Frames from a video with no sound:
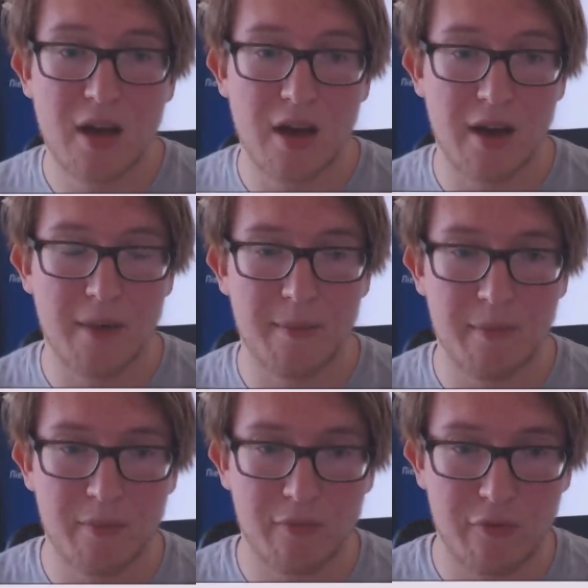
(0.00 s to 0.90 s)

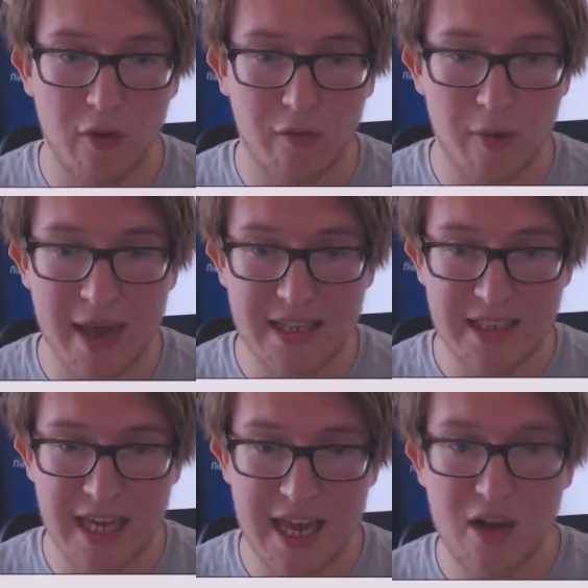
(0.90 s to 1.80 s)
from
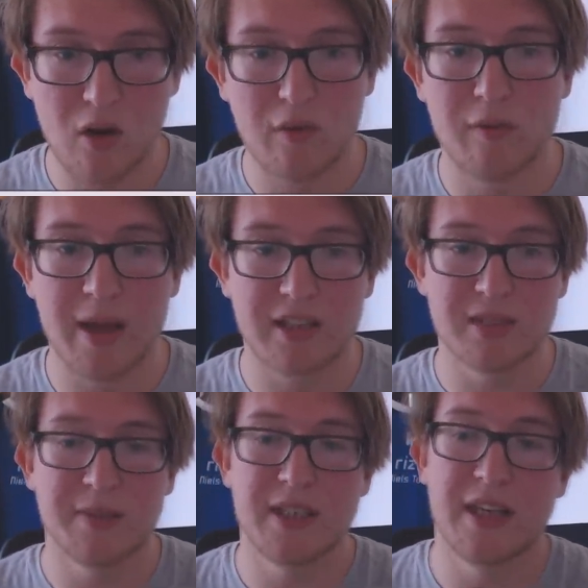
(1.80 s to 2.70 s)
SK or from
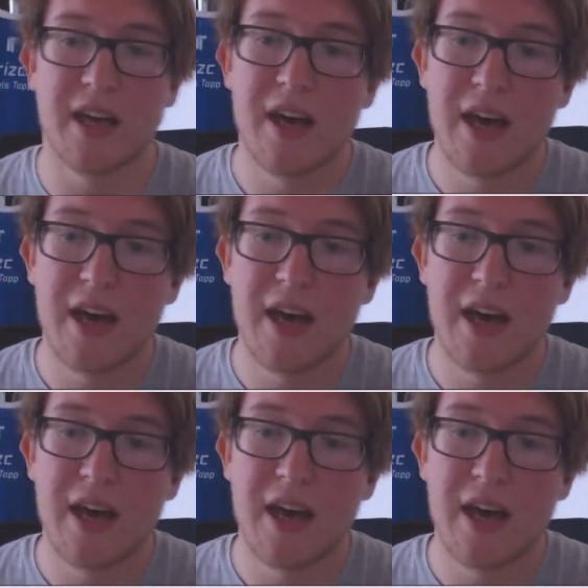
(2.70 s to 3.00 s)
LGB.